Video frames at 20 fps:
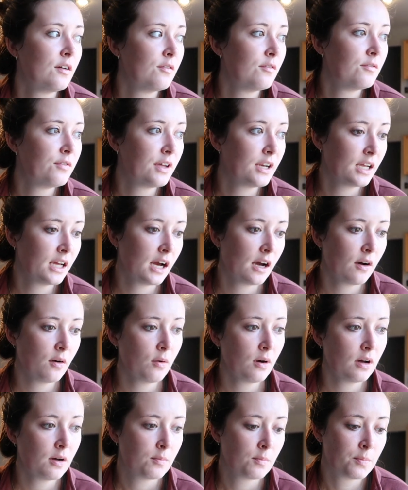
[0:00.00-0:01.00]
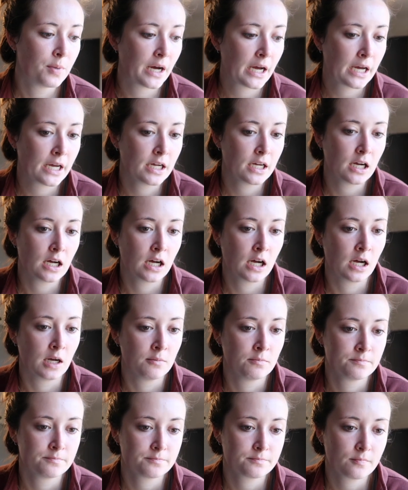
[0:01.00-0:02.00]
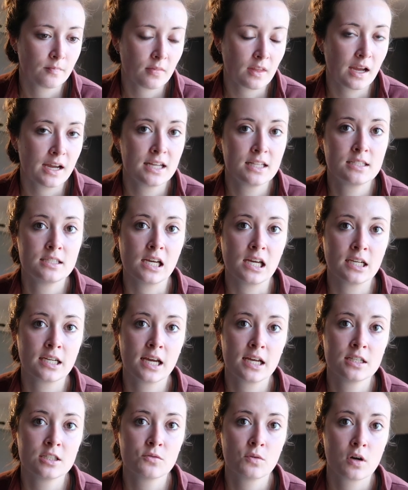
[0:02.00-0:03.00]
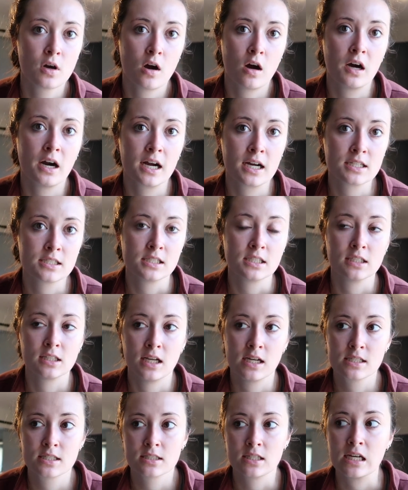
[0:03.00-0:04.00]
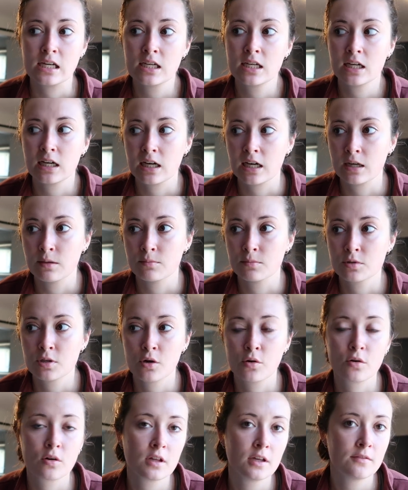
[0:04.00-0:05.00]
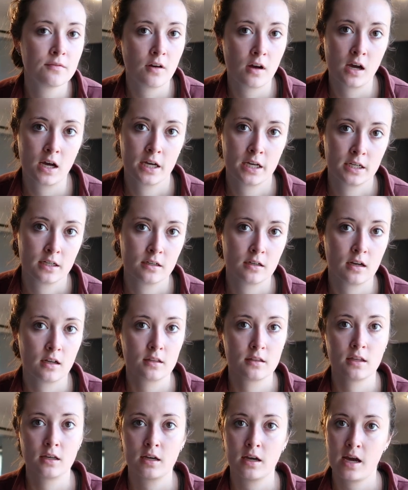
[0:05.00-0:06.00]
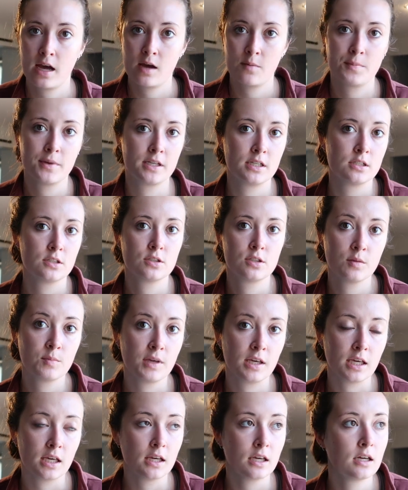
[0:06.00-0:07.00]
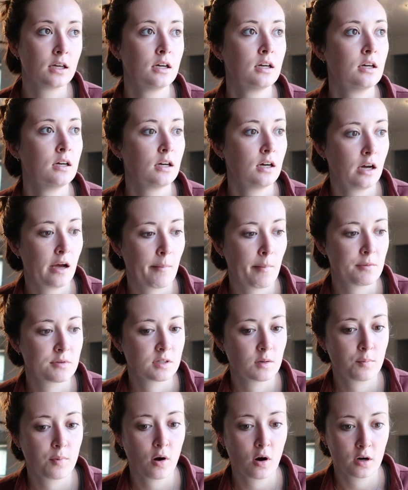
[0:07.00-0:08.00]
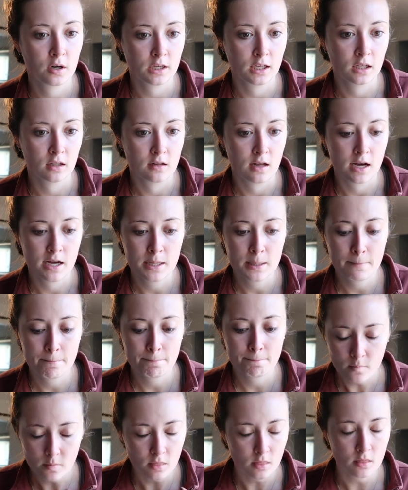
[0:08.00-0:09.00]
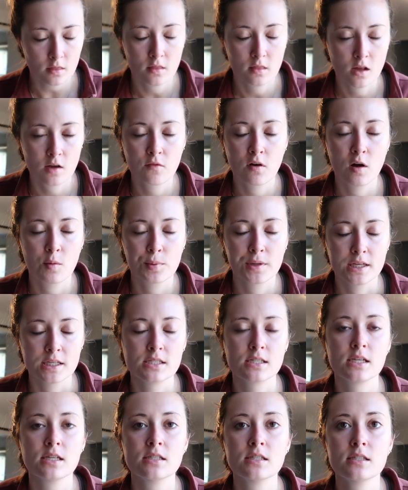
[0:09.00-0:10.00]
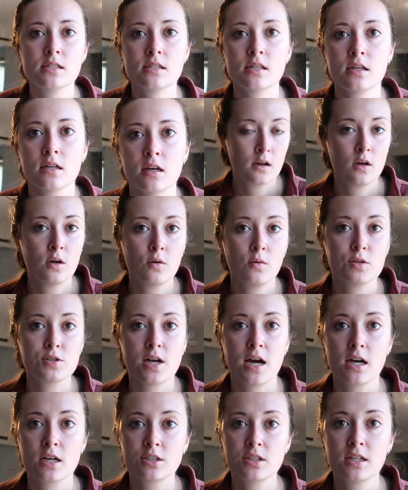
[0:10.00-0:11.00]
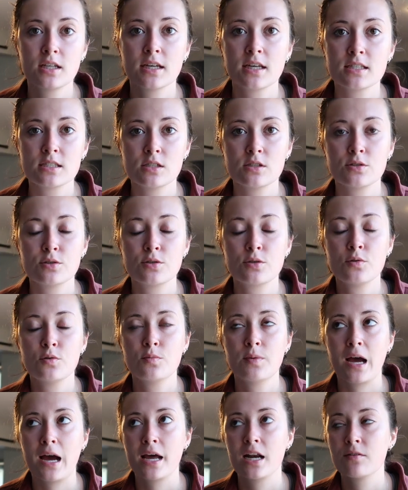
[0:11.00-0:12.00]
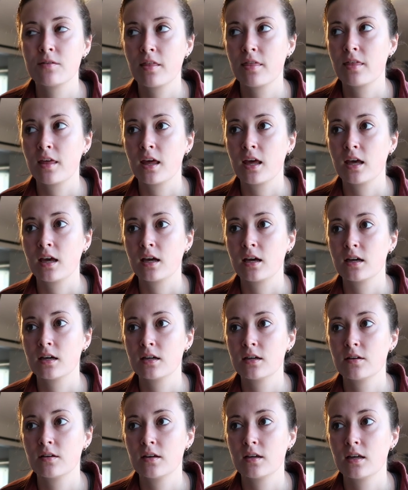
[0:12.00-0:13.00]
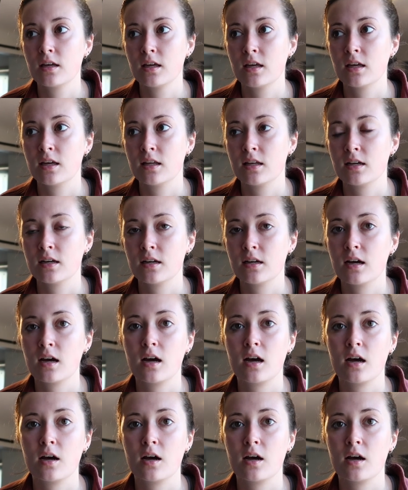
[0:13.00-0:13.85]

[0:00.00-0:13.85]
video, but I did get into a car accident last night. I'm totally fine. Nothing happened to me. I was in a parking lot of all places, which actually like isn't too bad of a thing in